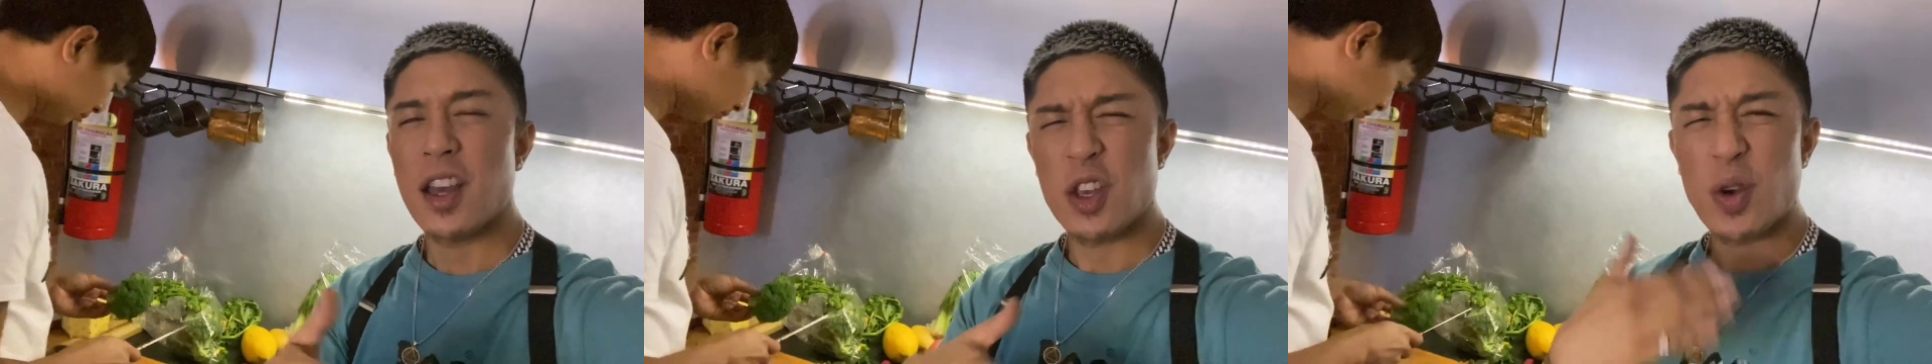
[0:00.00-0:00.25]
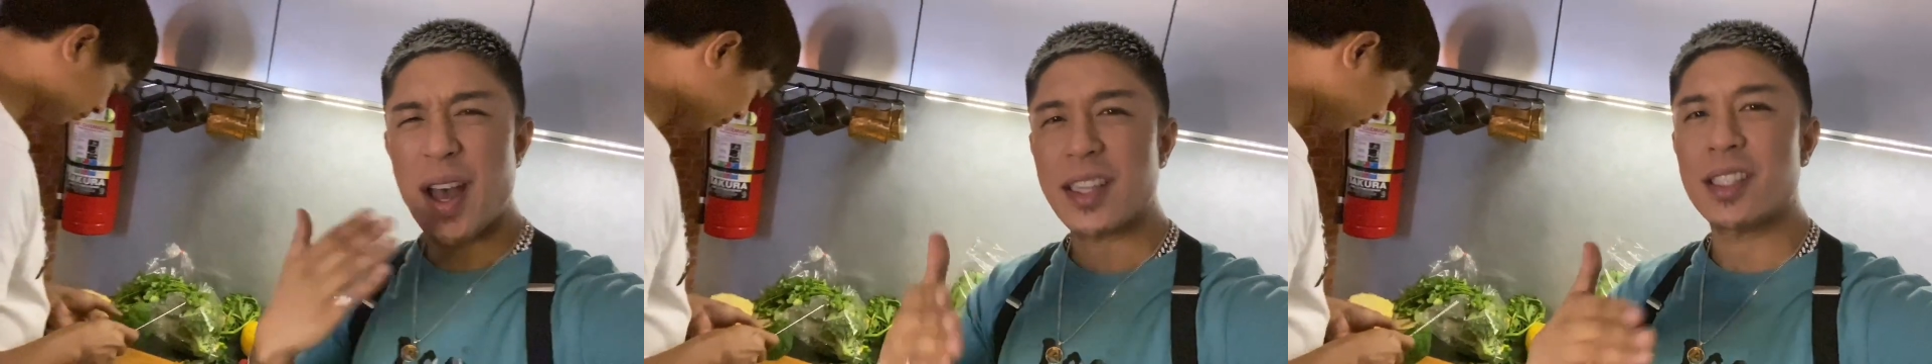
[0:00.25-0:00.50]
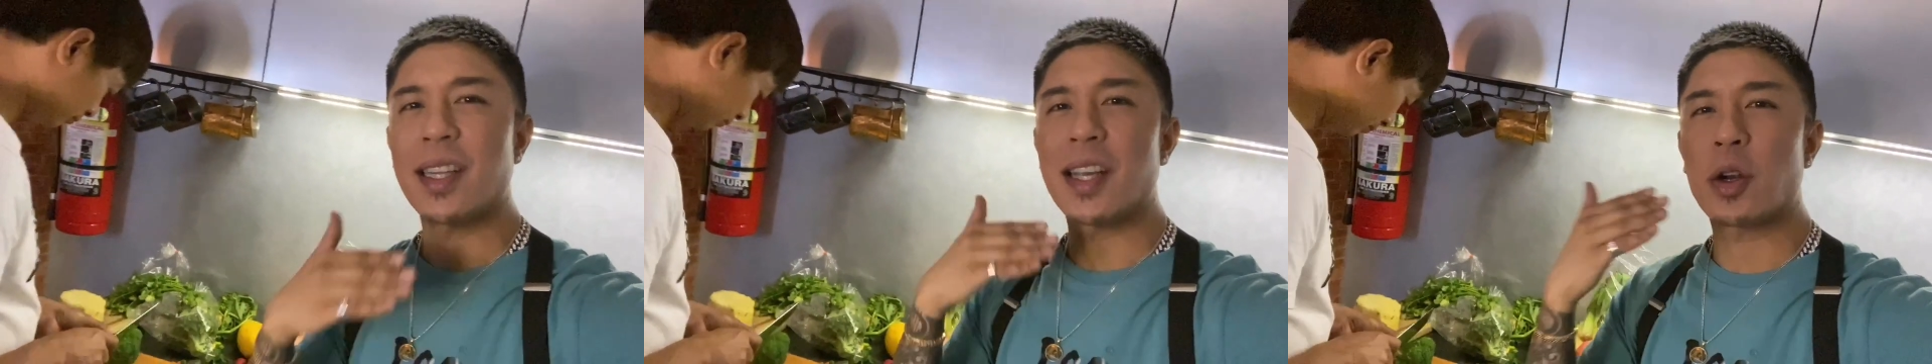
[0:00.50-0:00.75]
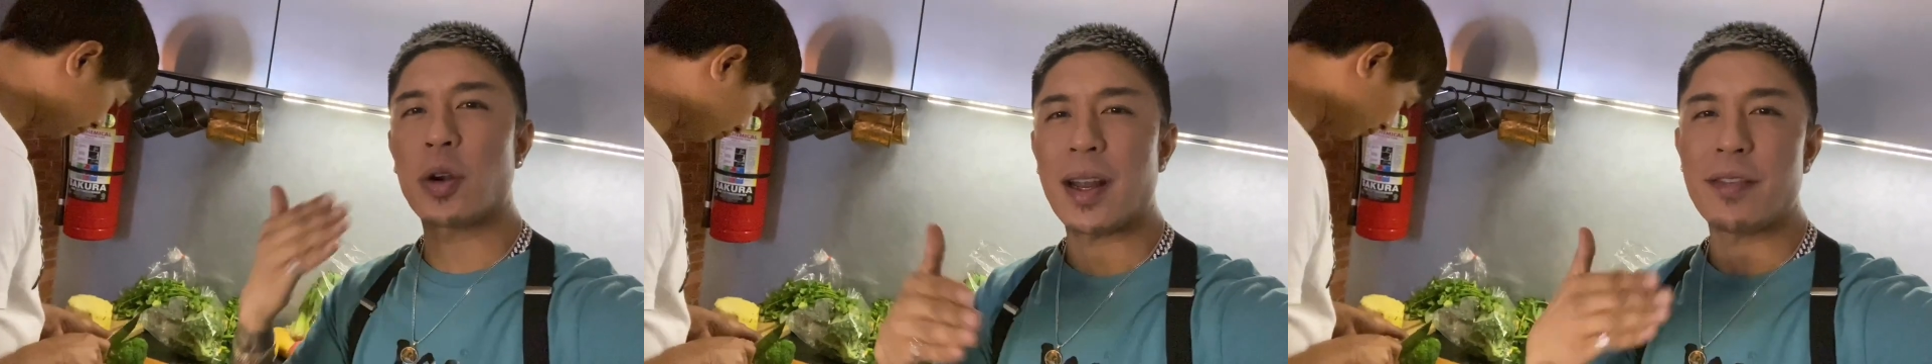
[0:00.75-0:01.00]
you actually
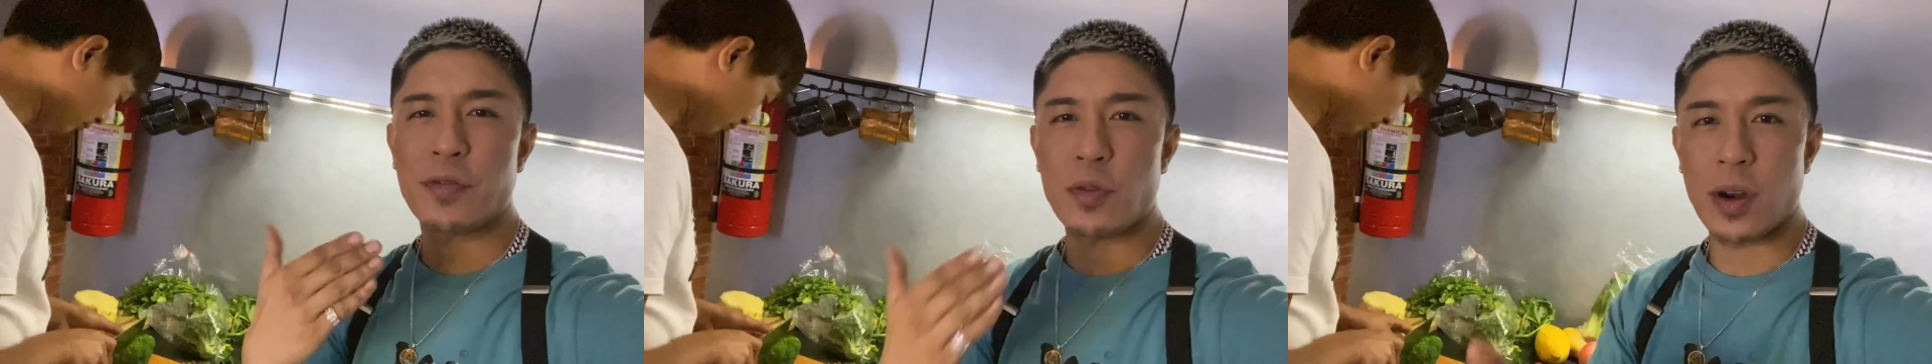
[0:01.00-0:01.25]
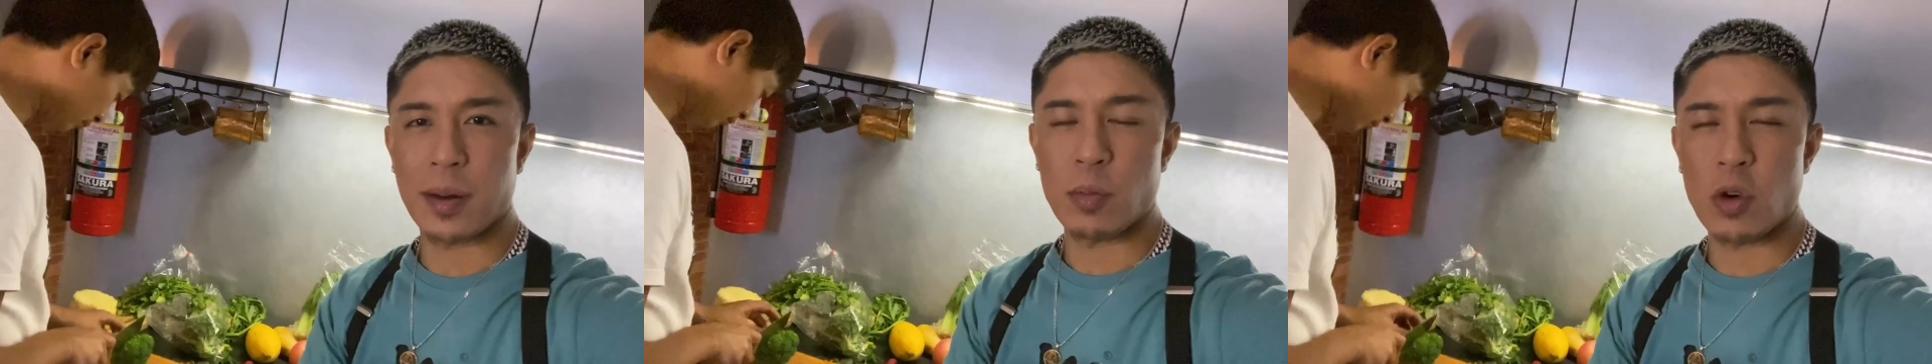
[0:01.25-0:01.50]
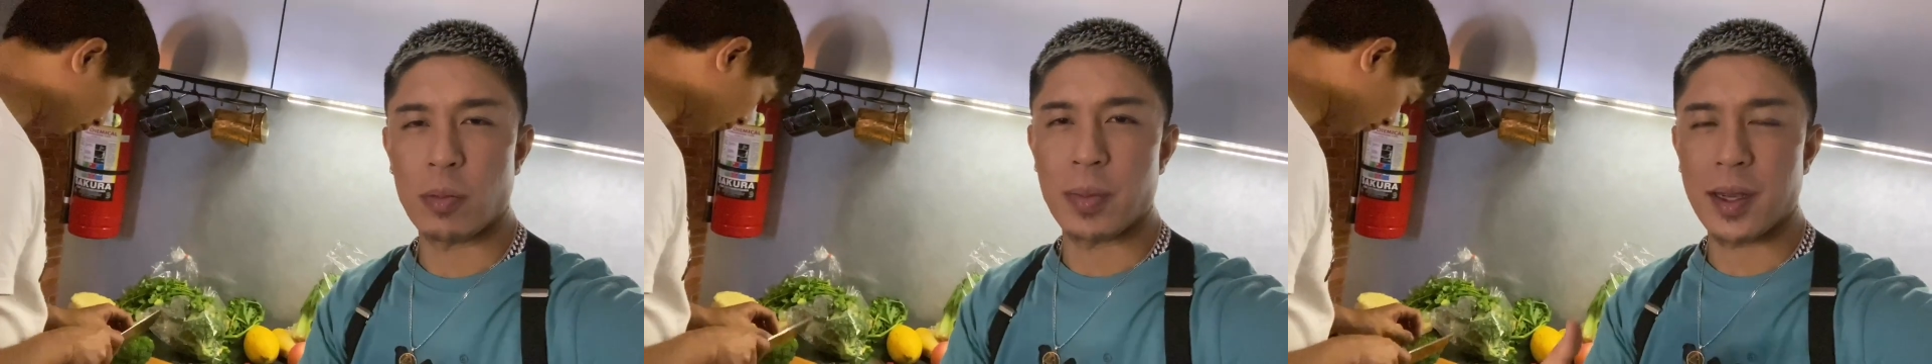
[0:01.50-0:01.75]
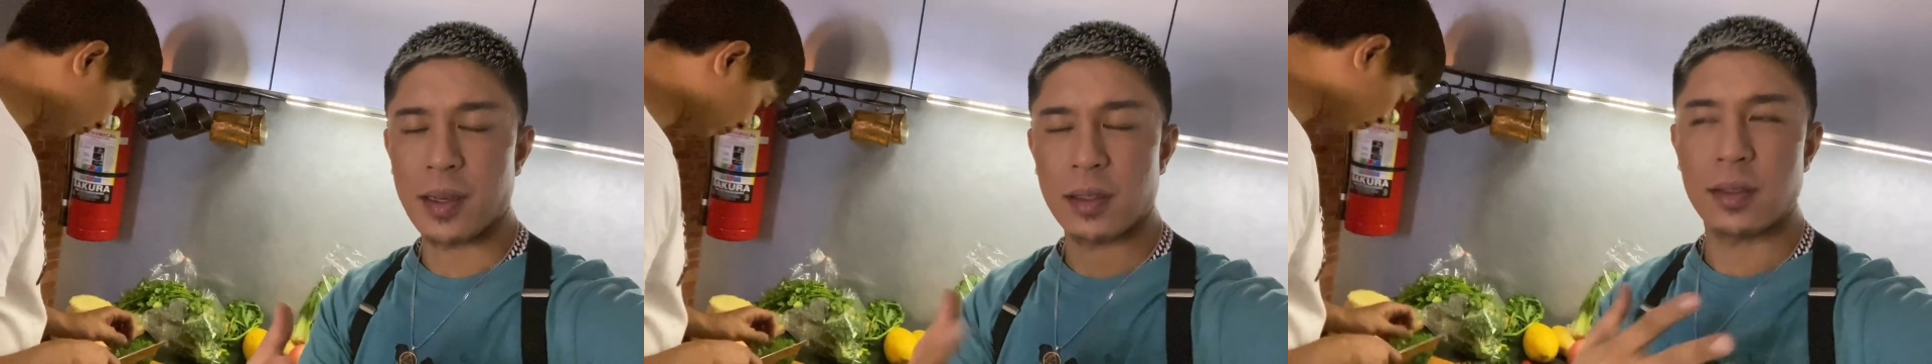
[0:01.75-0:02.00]
crave for it more,
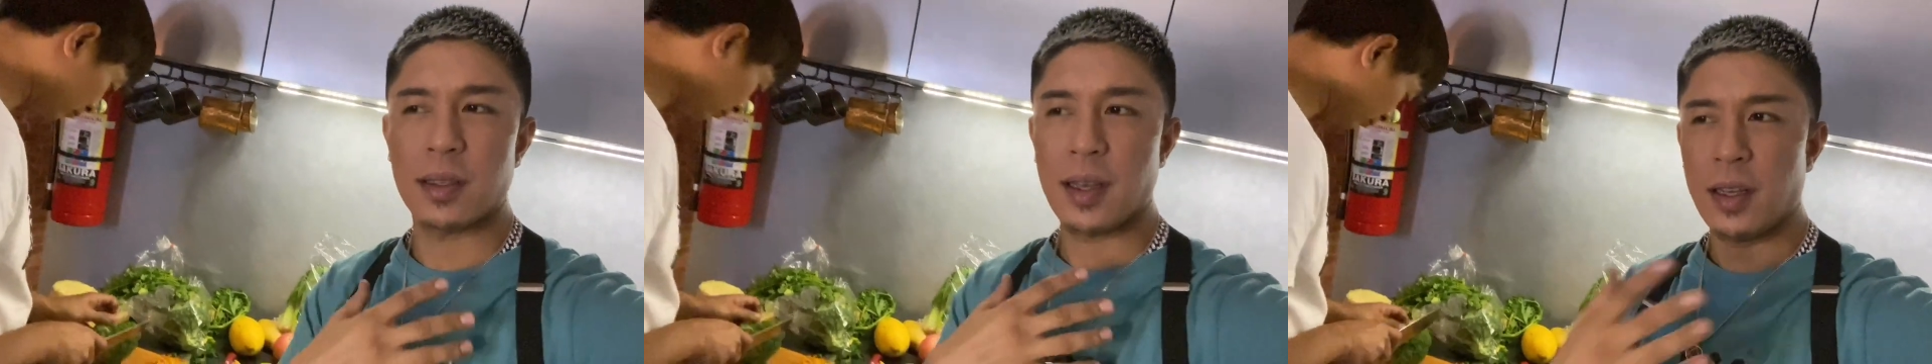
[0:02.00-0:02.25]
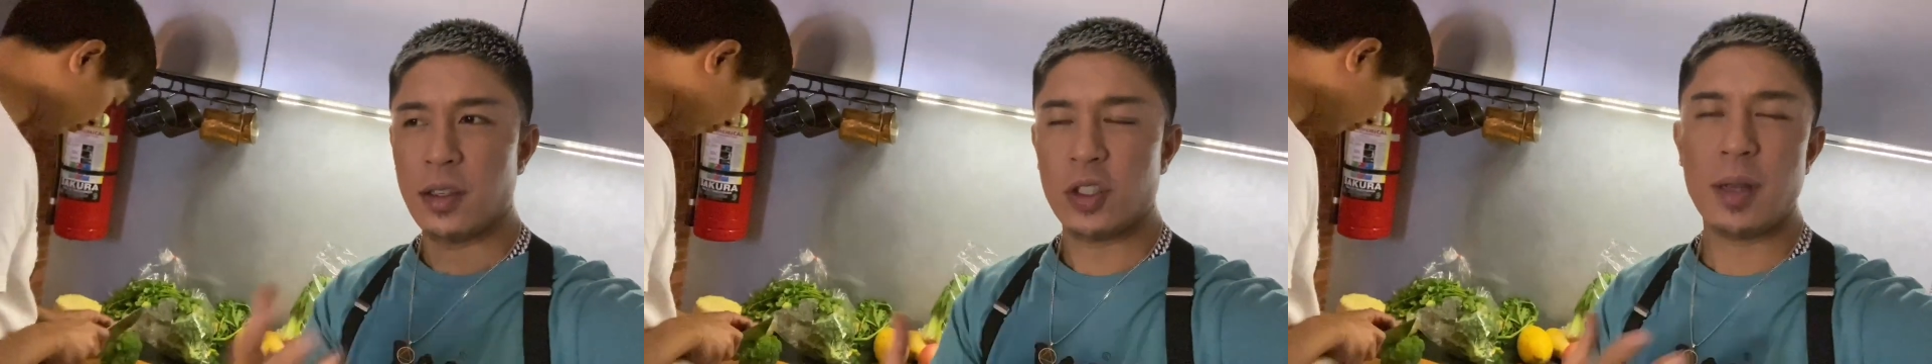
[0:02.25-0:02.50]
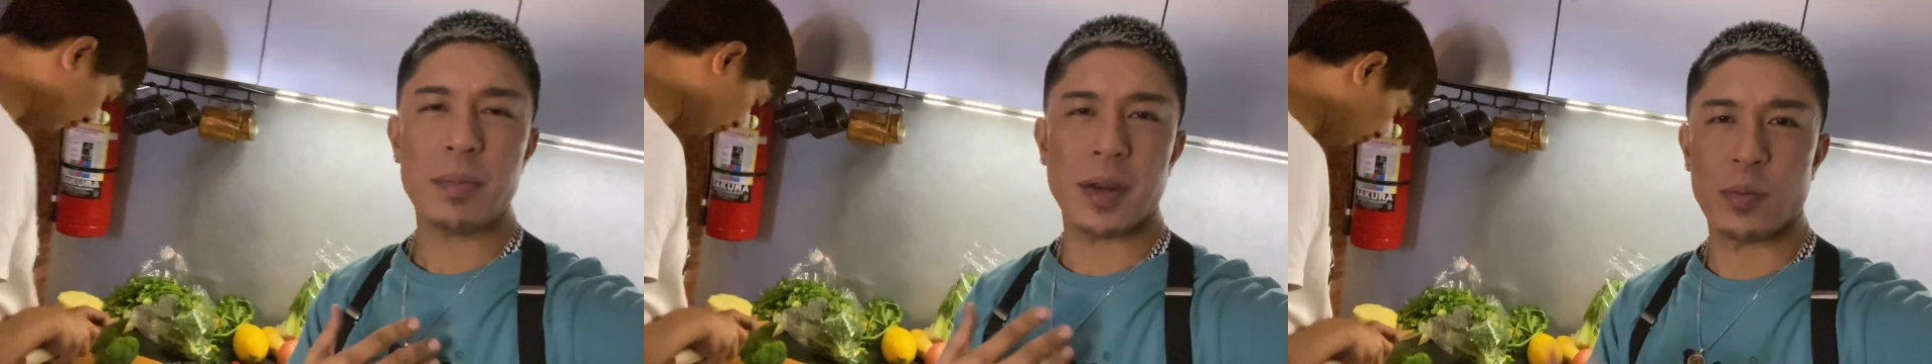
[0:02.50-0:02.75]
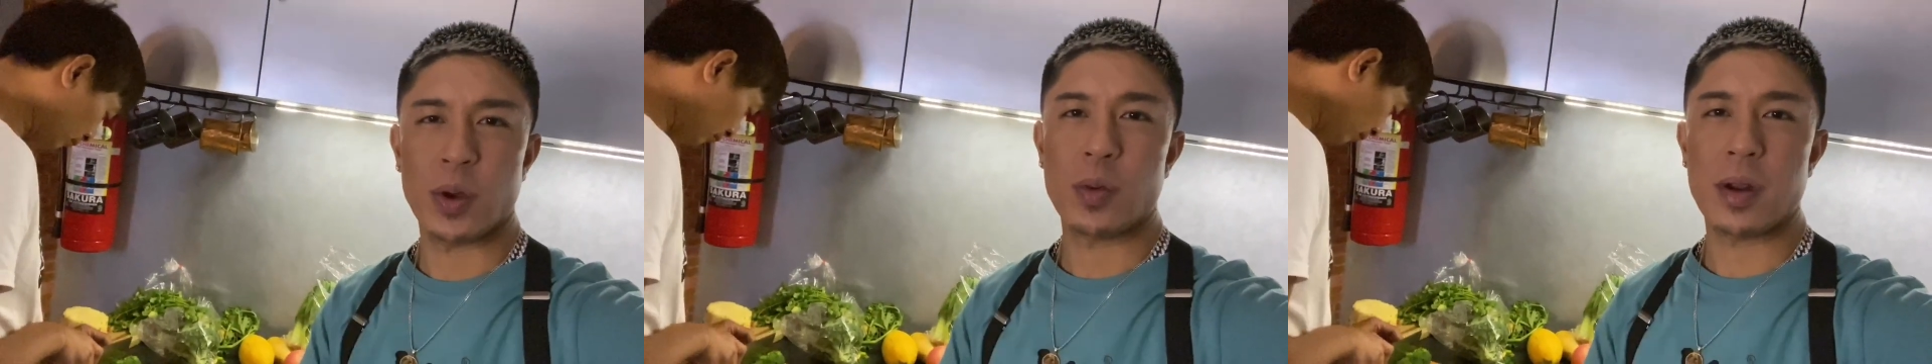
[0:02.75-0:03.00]
because Siyempre,
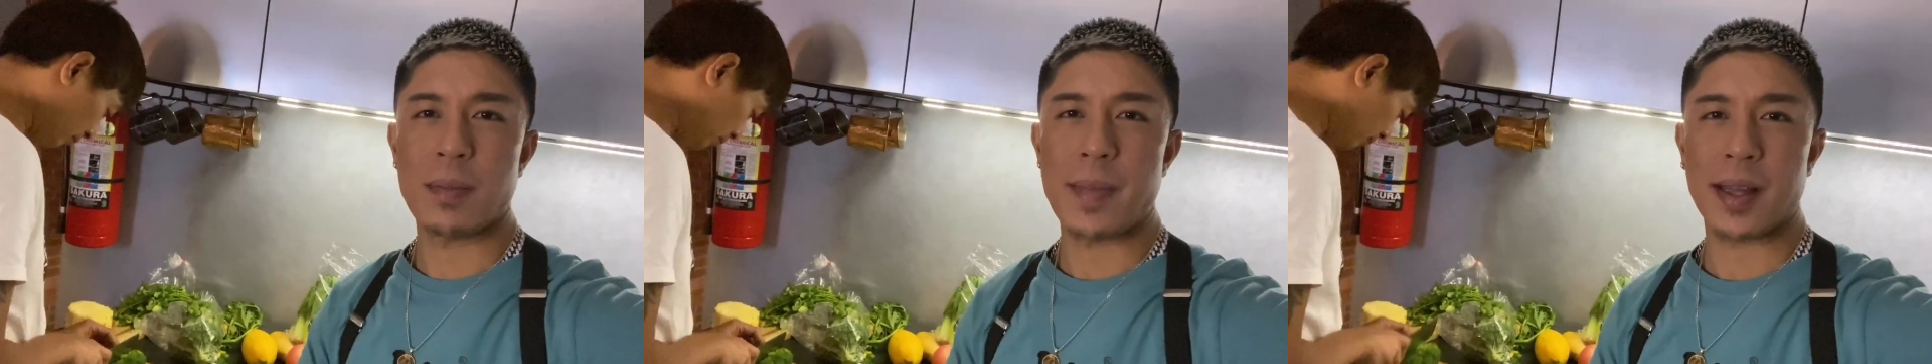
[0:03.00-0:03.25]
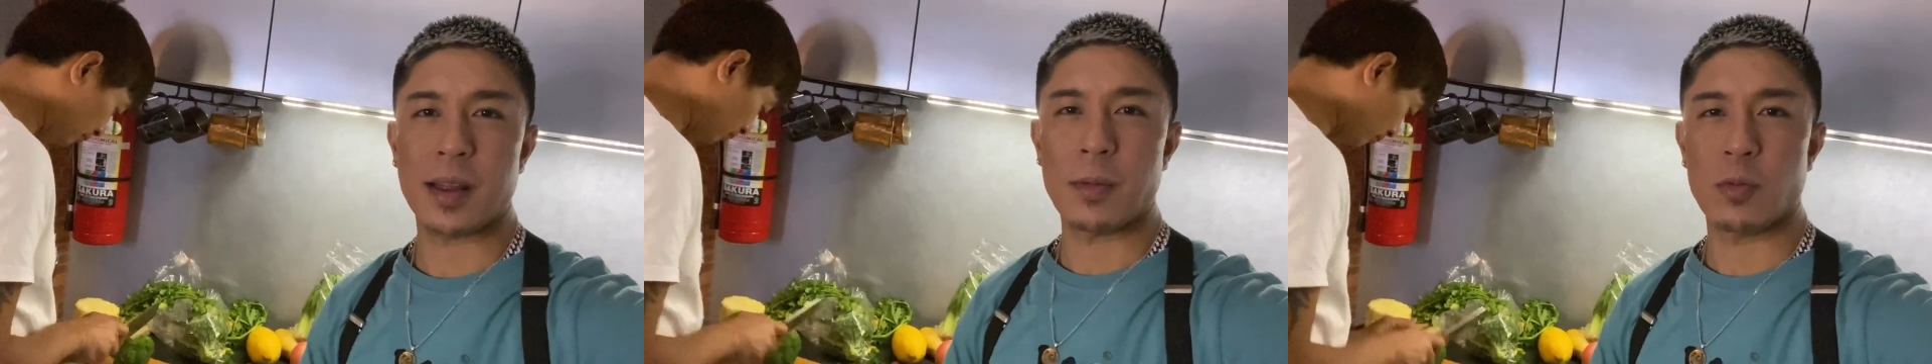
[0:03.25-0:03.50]
we want to make the,